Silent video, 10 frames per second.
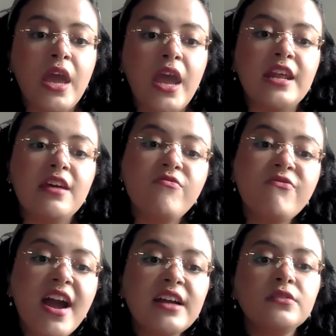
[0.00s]
And it
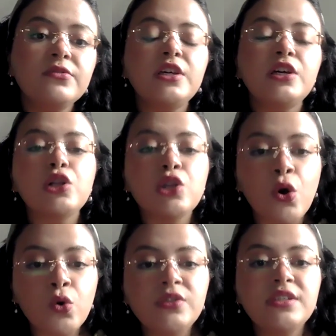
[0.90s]
effectively
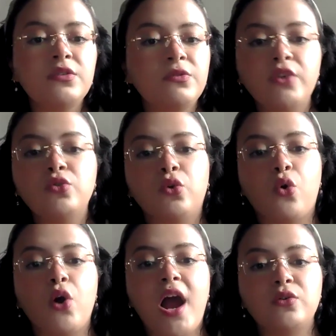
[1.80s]
closes federal
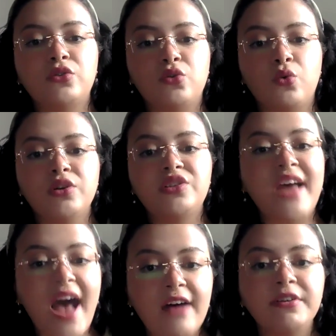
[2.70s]
courthouse doors
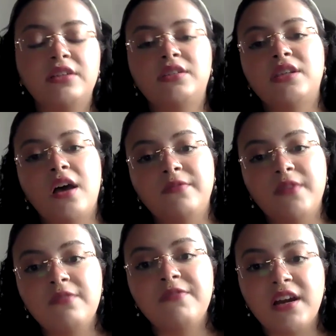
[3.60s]
to evidence of
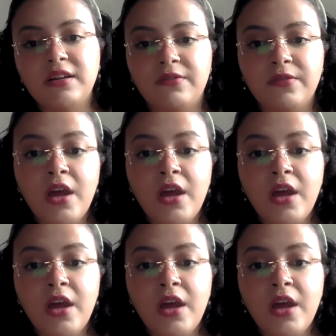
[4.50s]
ineffective